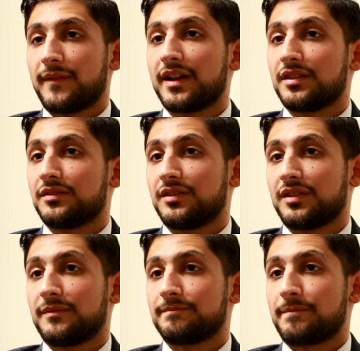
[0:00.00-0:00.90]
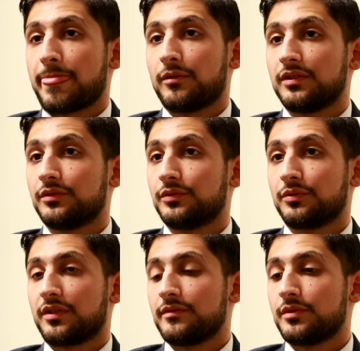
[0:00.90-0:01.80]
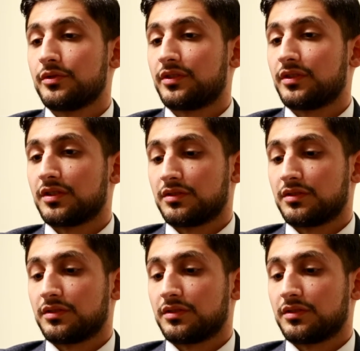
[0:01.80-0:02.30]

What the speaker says: And it was one of the most